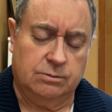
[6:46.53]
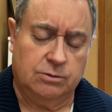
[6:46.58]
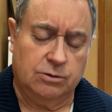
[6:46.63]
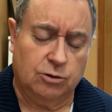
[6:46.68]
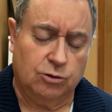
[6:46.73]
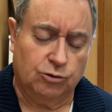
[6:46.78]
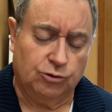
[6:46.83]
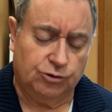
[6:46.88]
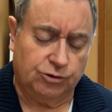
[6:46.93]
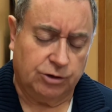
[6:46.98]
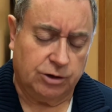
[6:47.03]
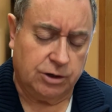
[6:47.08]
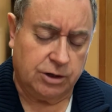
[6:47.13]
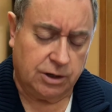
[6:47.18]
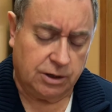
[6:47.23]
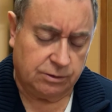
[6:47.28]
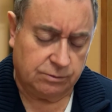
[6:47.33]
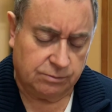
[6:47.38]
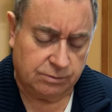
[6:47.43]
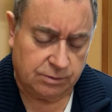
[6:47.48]
Those that
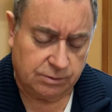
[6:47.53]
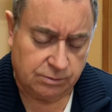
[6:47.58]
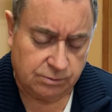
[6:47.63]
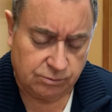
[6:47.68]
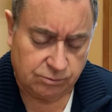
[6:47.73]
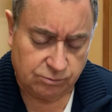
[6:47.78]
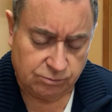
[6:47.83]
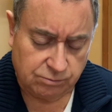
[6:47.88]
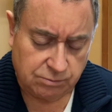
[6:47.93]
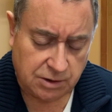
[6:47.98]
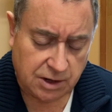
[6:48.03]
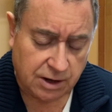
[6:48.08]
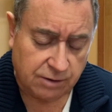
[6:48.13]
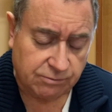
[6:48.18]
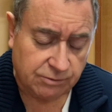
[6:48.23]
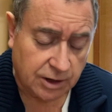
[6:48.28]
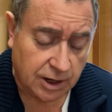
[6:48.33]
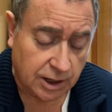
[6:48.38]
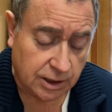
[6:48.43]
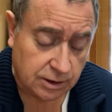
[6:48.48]

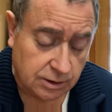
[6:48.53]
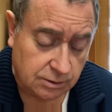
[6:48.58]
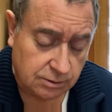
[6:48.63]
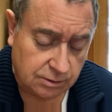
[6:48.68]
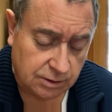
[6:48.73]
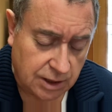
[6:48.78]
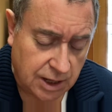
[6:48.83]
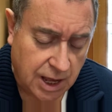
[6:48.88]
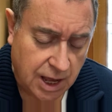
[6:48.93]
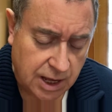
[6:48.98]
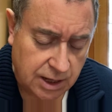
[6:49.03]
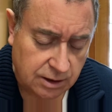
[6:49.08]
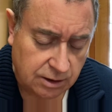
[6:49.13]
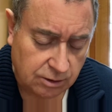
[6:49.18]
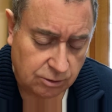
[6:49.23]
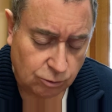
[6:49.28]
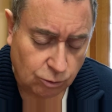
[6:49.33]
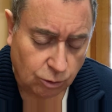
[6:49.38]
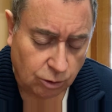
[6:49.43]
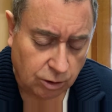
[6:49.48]
have not had
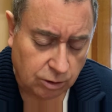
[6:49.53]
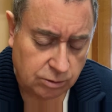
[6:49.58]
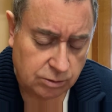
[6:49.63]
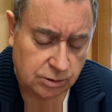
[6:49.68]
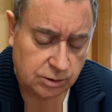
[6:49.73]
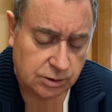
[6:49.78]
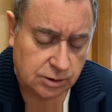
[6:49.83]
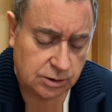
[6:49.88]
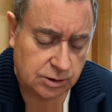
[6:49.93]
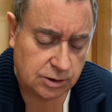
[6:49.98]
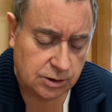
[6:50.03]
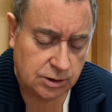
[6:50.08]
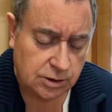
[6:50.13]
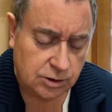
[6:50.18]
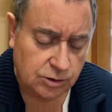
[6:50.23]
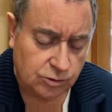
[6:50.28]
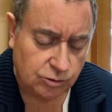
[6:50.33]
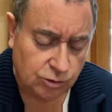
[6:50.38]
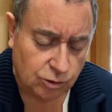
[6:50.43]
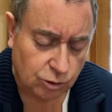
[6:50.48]
it or
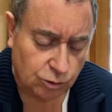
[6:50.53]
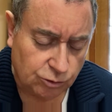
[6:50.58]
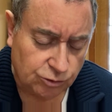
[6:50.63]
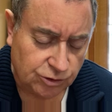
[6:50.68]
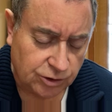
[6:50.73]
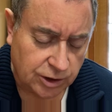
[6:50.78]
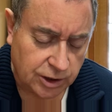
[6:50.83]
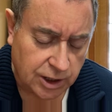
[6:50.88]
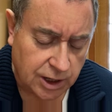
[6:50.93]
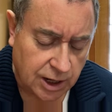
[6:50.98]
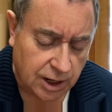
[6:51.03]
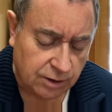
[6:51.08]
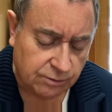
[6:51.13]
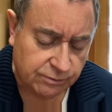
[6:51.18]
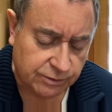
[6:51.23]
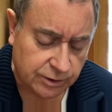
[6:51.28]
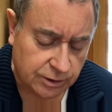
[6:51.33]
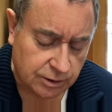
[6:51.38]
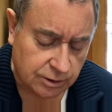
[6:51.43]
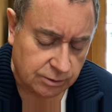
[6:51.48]
those that
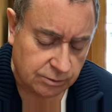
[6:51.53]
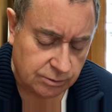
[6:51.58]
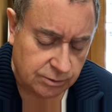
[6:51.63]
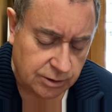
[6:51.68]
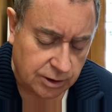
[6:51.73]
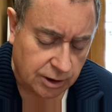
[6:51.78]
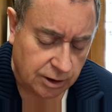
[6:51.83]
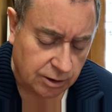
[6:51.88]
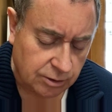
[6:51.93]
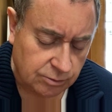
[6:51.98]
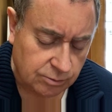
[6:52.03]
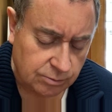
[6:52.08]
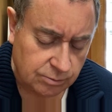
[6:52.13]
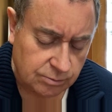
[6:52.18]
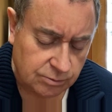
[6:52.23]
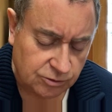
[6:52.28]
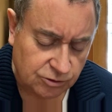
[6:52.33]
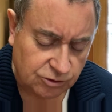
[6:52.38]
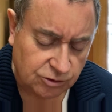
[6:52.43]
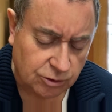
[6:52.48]
have and are
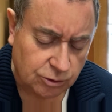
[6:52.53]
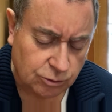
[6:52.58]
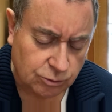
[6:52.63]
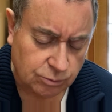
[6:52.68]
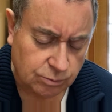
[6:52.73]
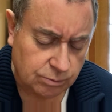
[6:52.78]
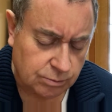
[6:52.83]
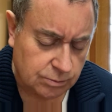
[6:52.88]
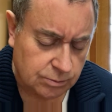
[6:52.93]
still